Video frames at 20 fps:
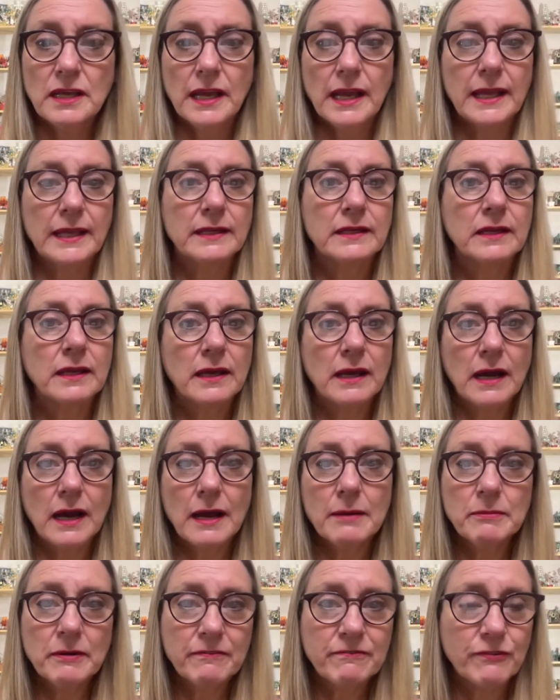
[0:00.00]
And
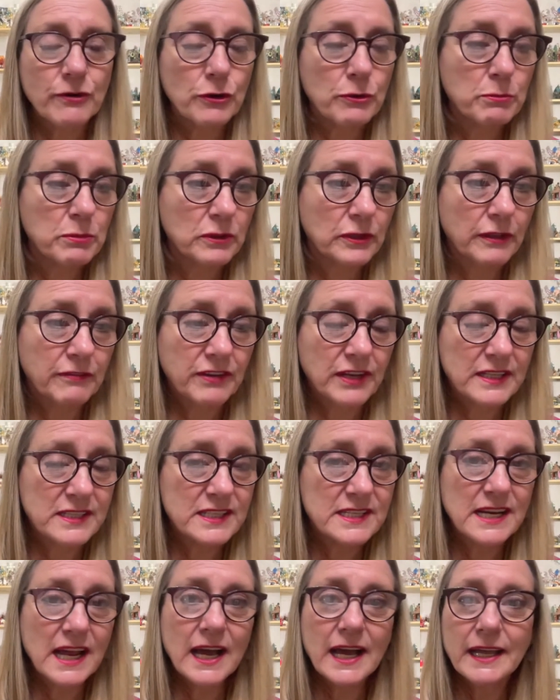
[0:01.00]
I'm a firm believer
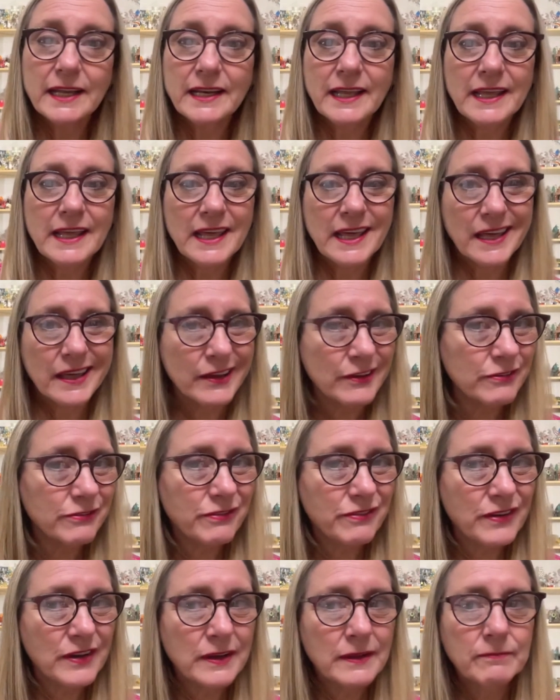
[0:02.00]
it's not if
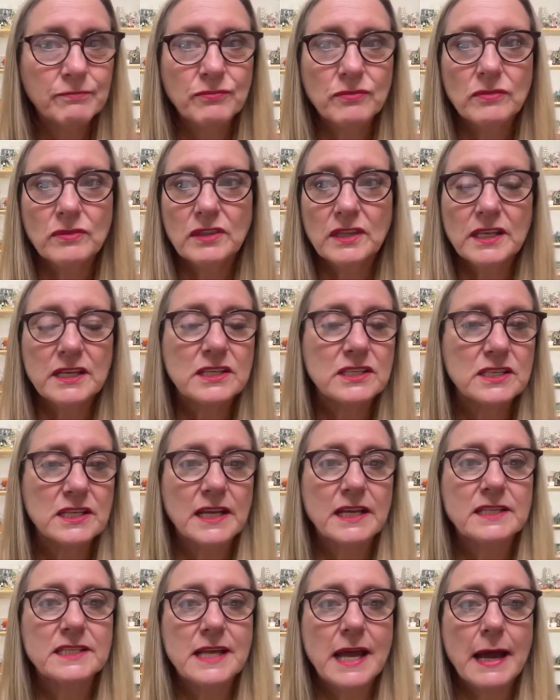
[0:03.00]
these
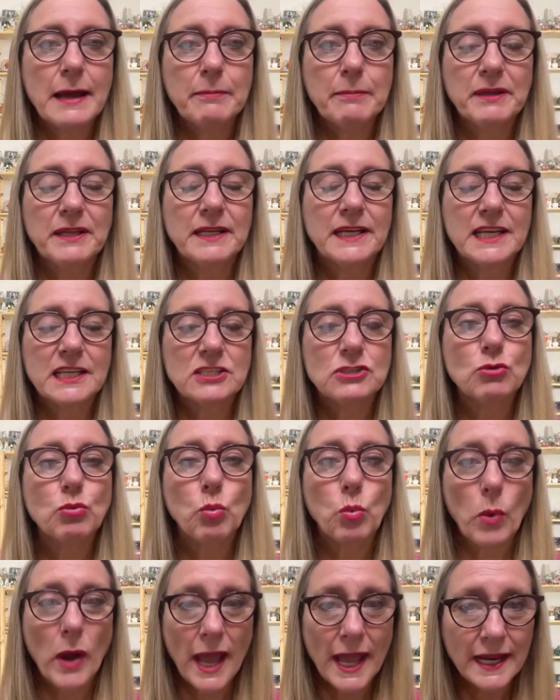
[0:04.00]
things happen, it's
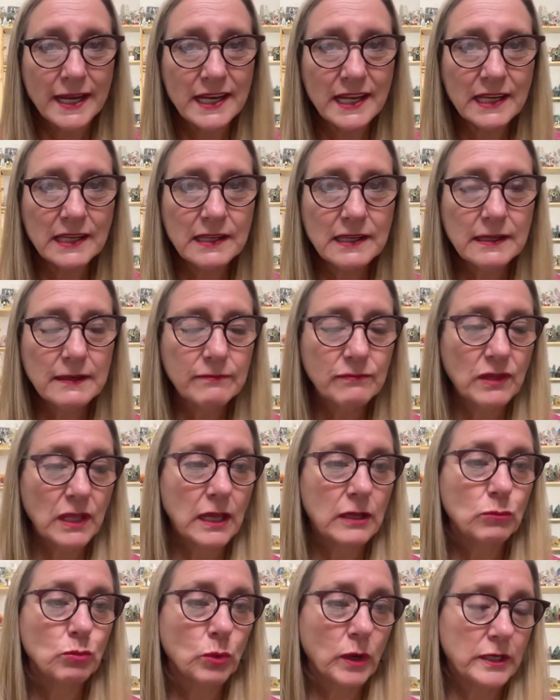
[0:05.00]
when
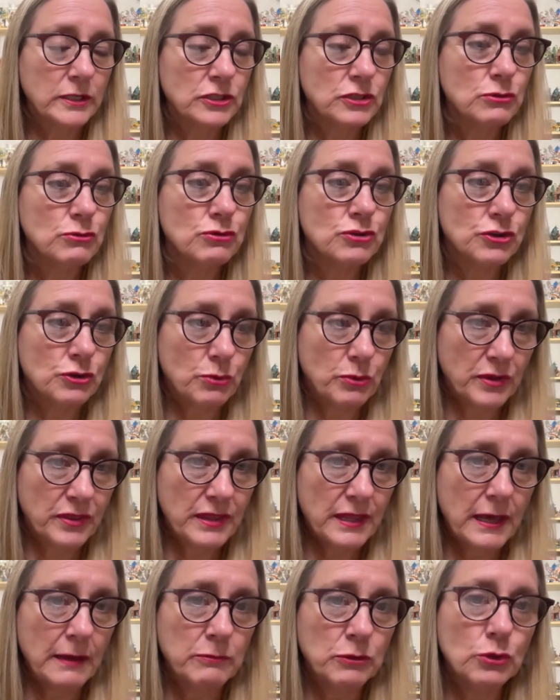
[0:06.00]
and what do you do with
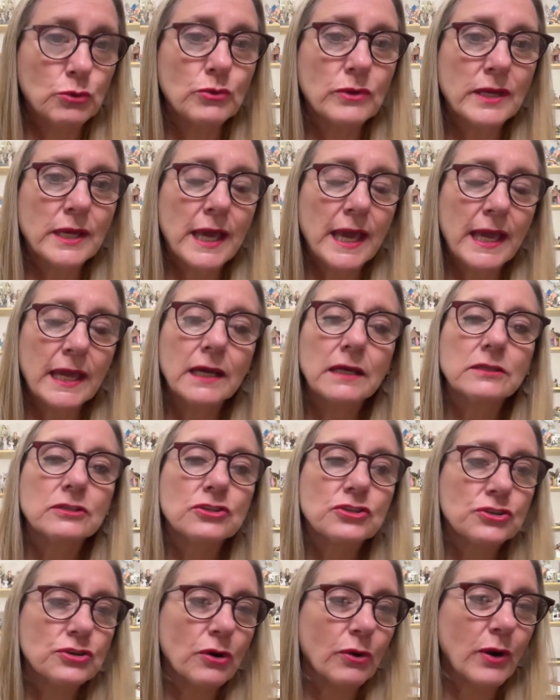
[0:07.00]
them. You can't
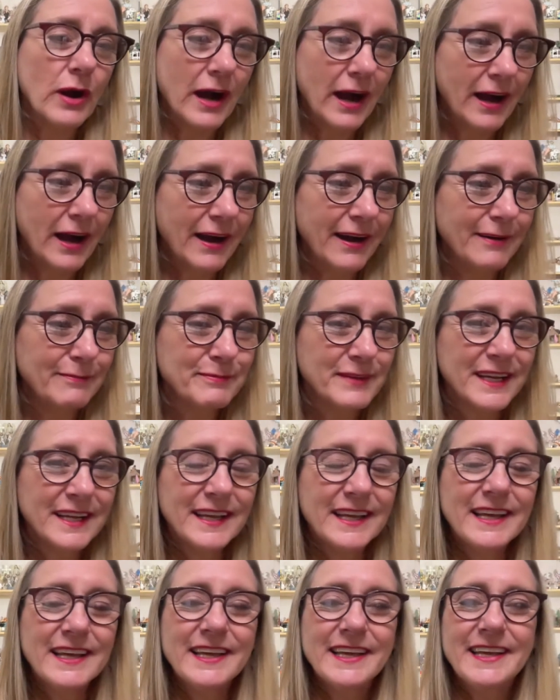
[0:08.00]
show up
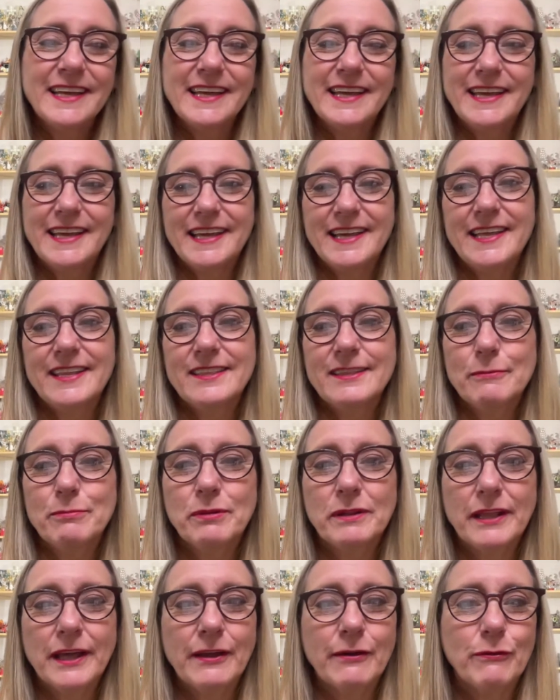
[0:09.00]
in the
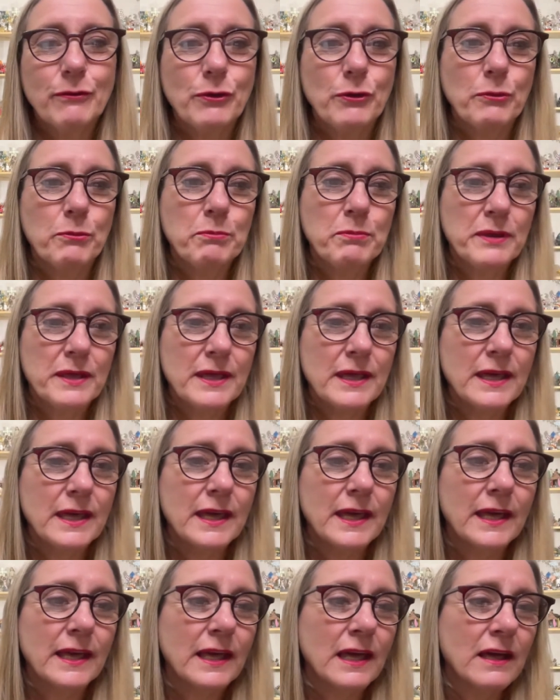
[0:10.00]
playroom
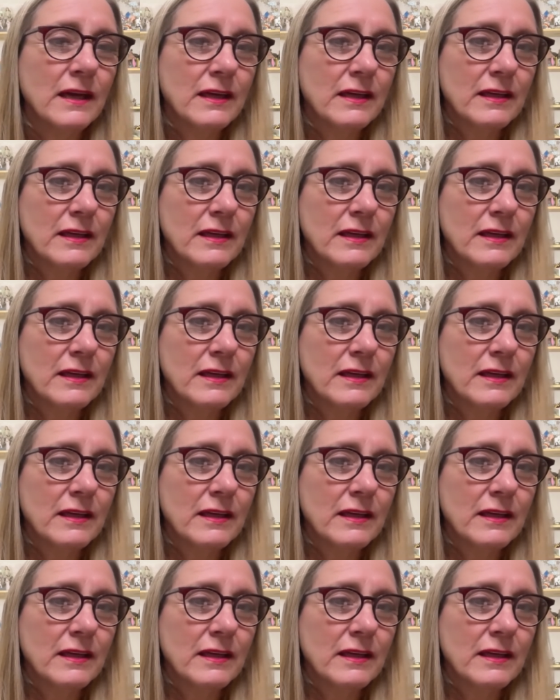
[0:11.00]
being